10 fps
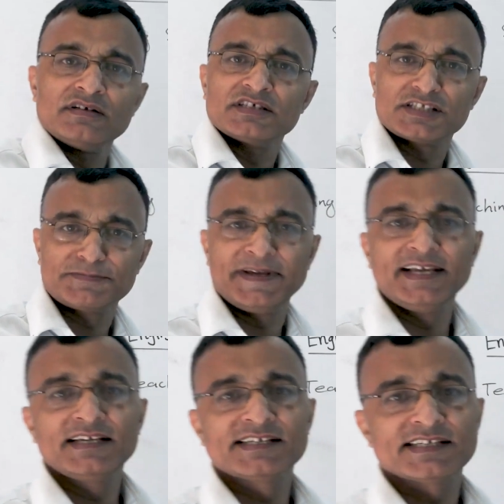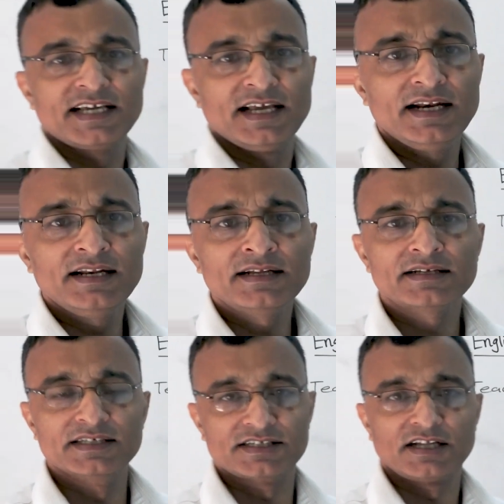Speaking skill
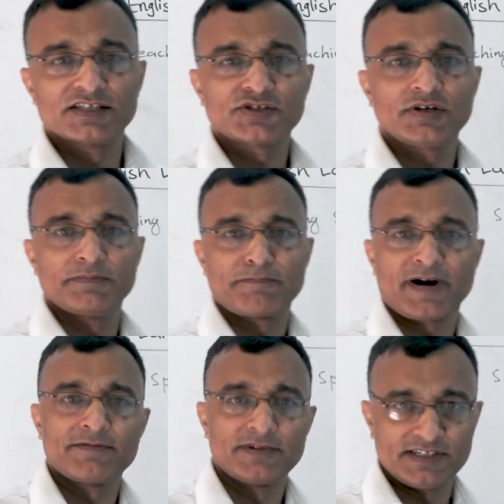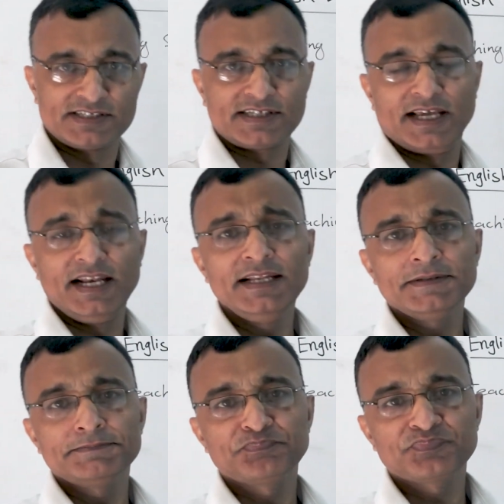is also a primary
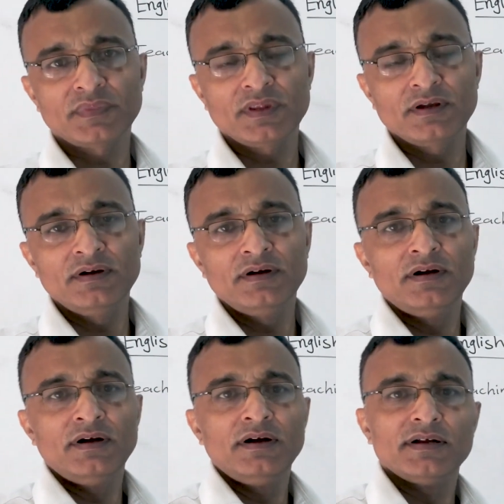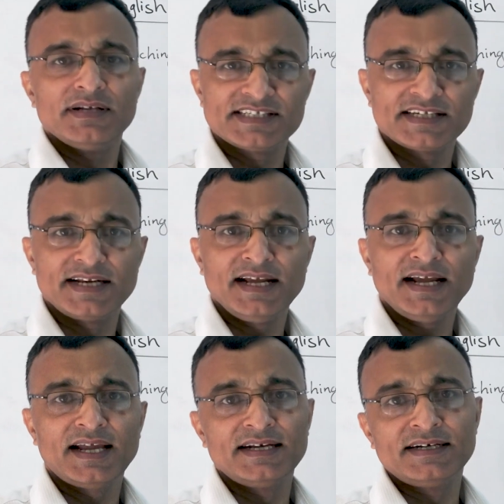skill.
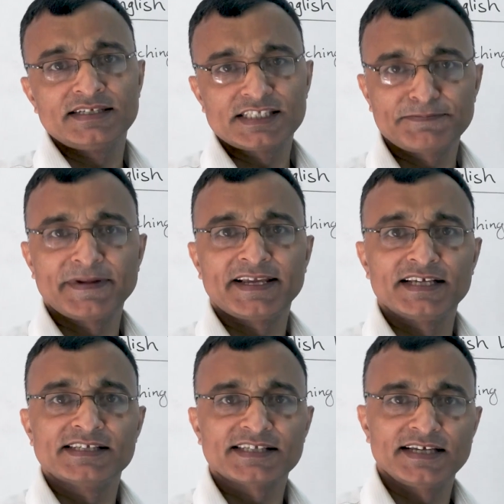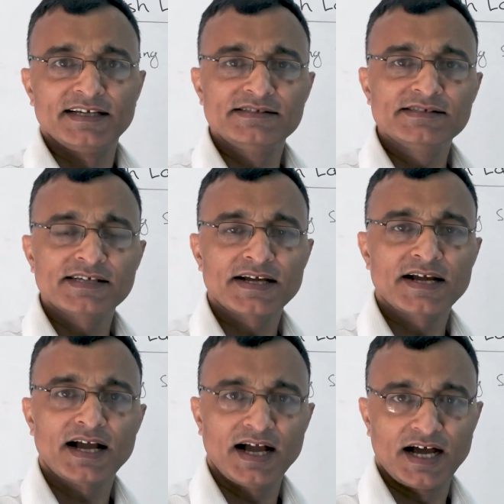Listening and speaking skills
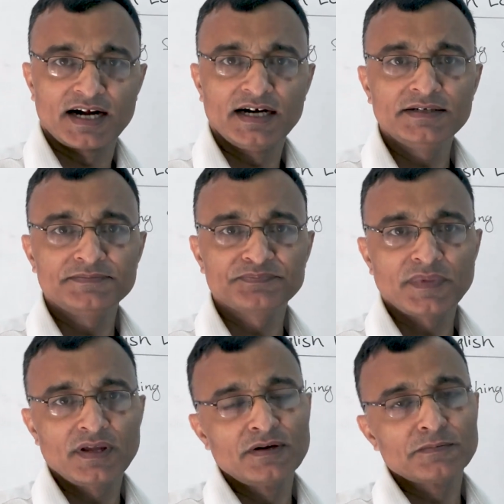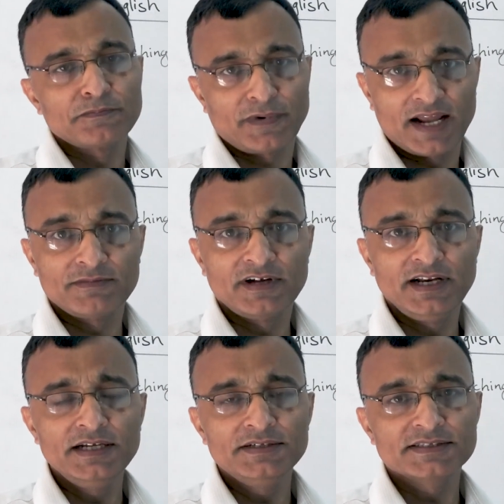are
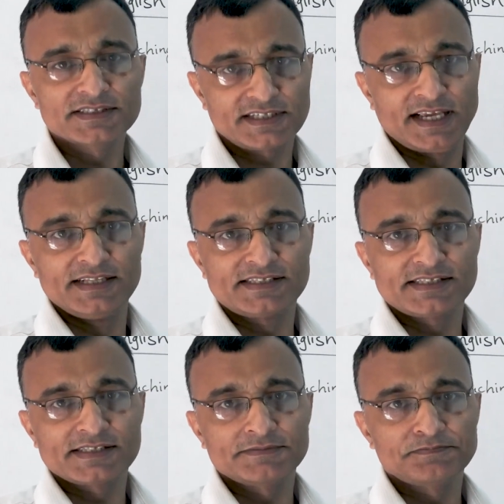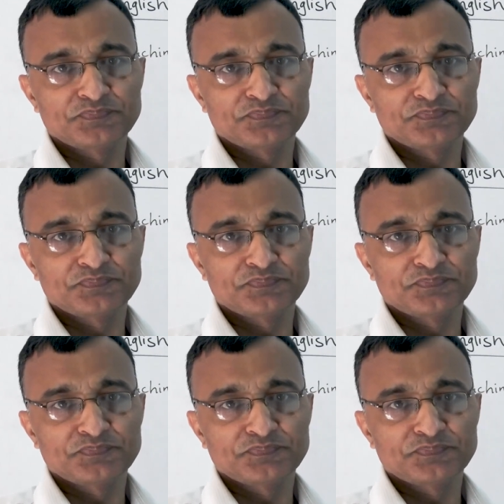primary skills.